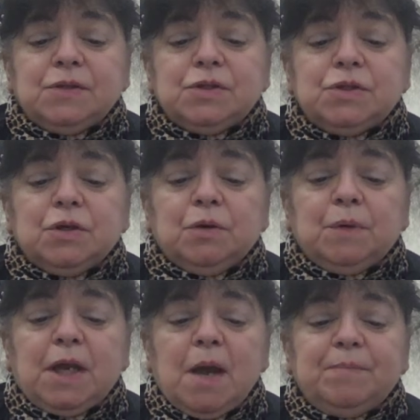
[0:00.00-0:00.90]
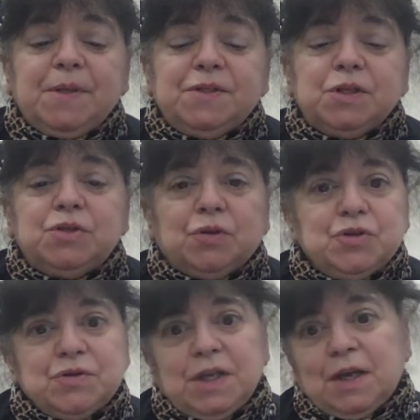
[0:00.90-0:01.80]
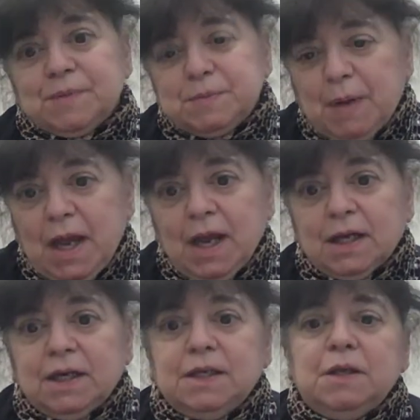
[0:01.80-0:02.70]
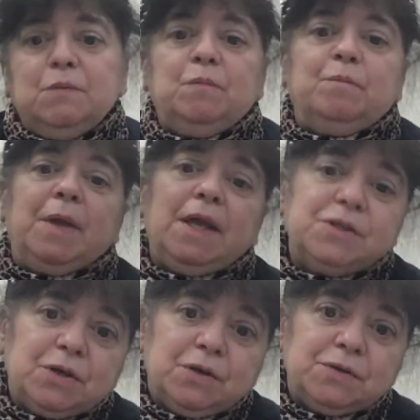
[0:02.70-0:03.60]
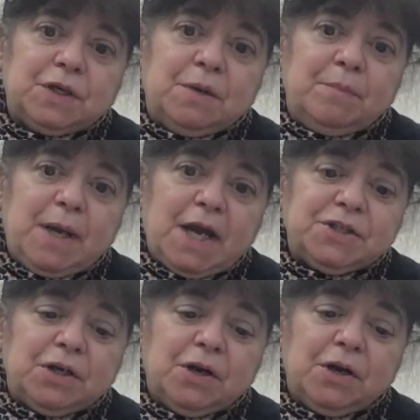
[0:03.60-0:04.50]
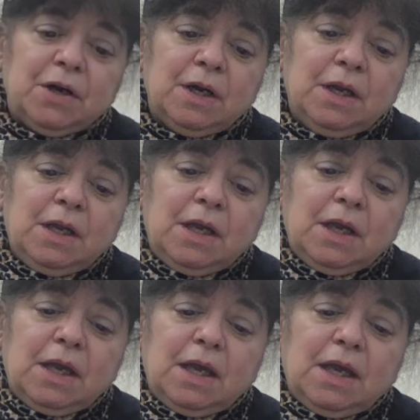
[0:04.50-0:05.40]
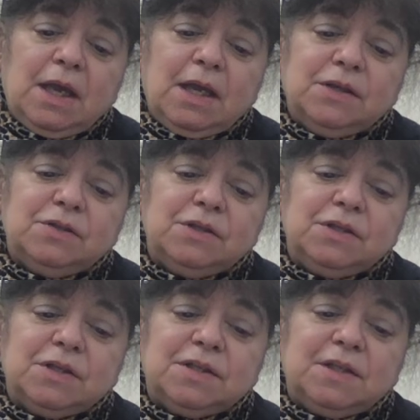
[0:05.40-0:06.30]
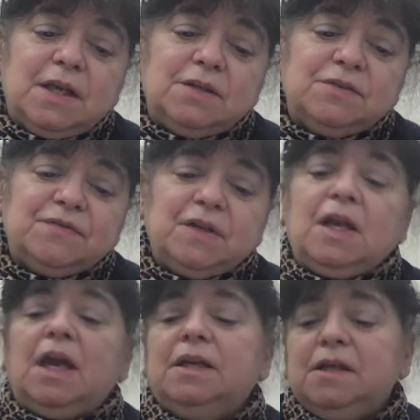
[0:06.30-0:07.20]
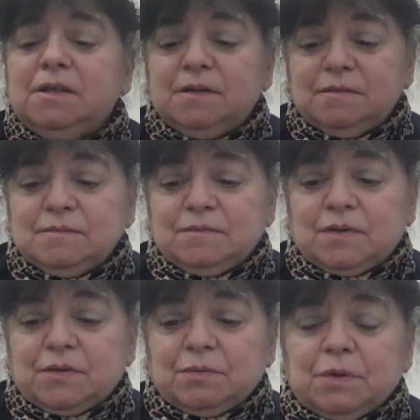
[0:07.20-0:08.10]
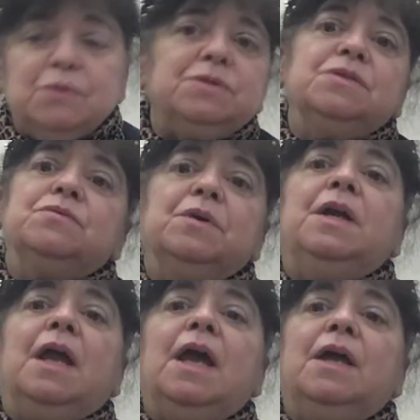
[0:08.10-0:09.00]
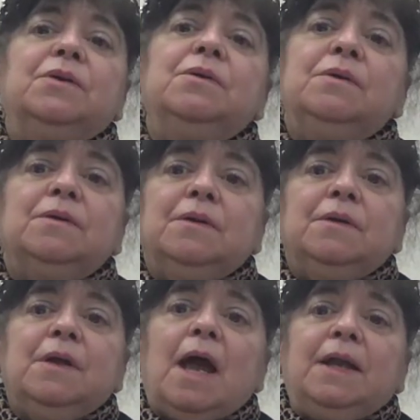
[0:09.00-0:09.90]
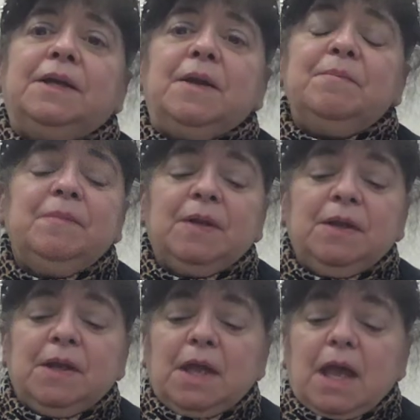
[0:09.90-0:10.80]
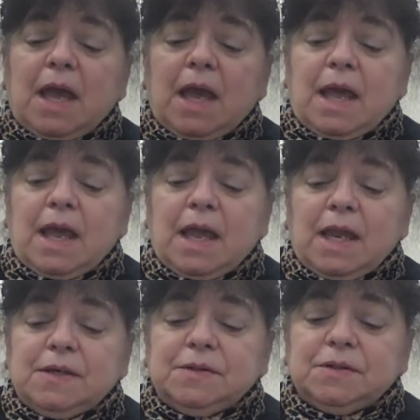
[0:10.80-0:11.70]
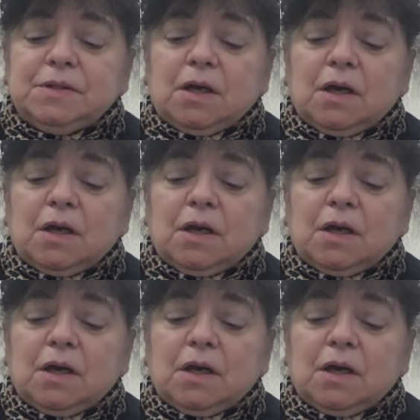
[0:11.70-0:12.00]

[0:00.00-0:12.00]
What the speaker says: so what happens is Don Jose comes back and he begs her to come back to her, and she just says, "Forget it," throws his ring at him, and